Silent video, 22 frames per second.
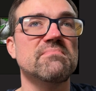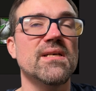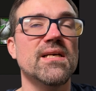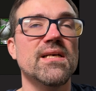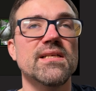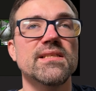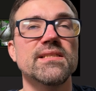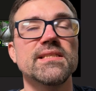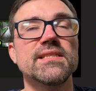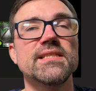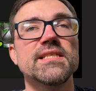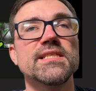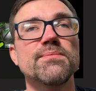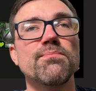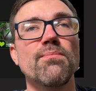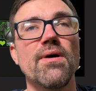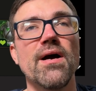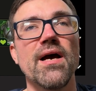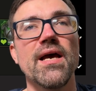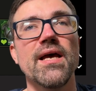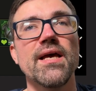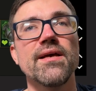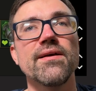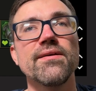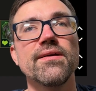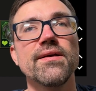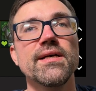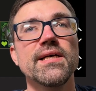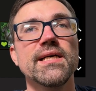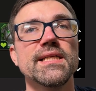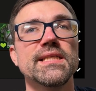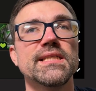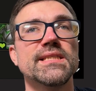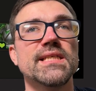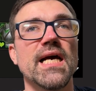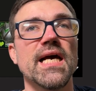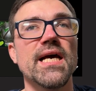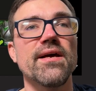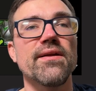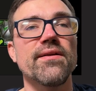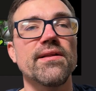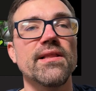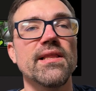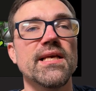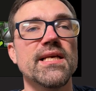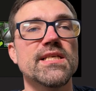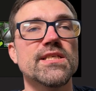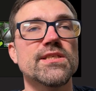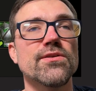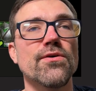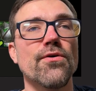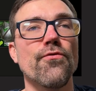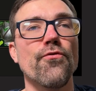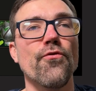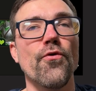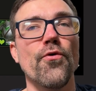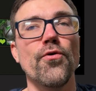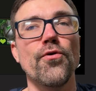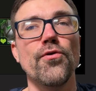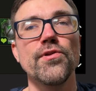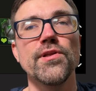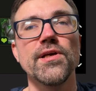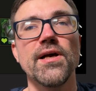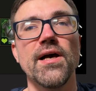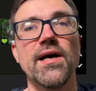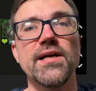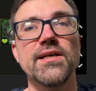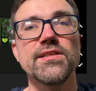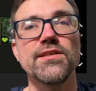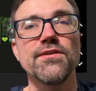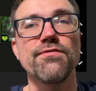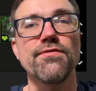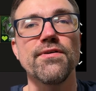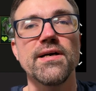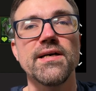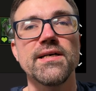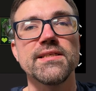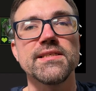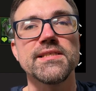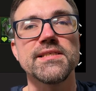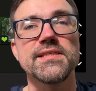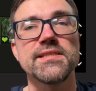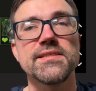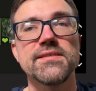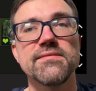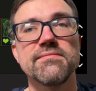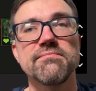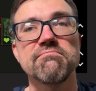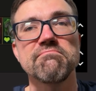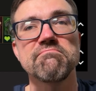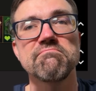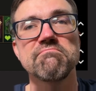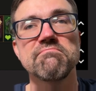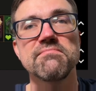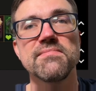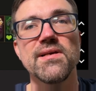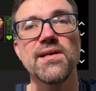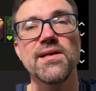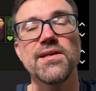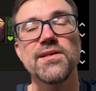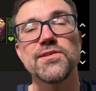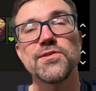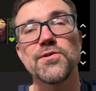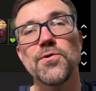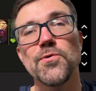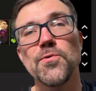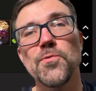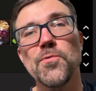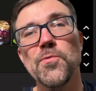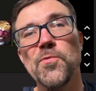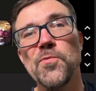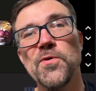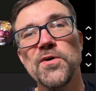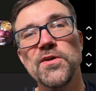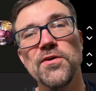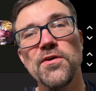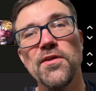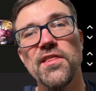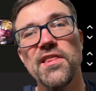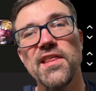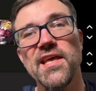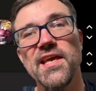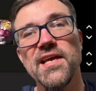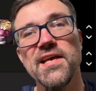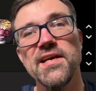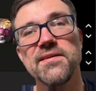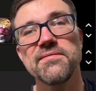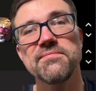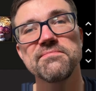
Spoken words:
This is my tier list of all the artifacts. So what do you think?